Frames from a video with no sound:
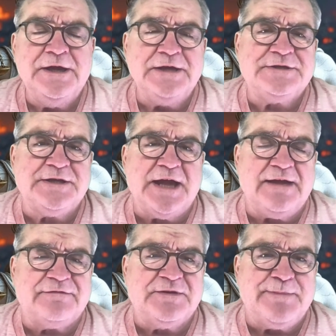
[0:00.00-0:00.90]
it's the day
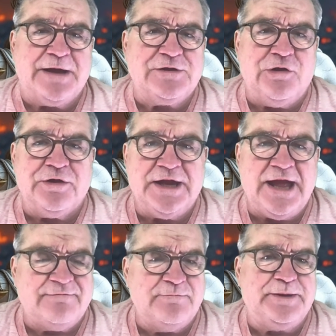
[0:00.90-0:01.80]
after bank holiday. I
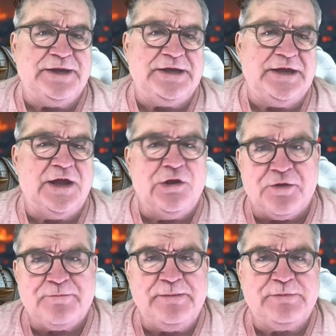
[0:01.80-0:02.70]
haven't been here. A lot
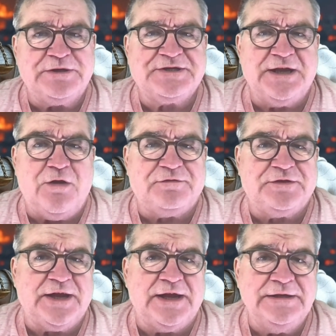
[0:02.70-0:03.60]
of people are still off
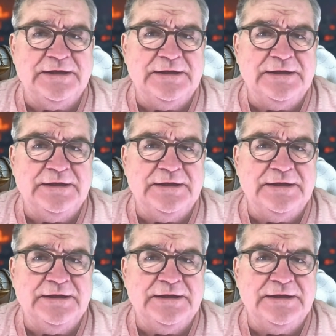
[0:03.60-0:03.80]
today.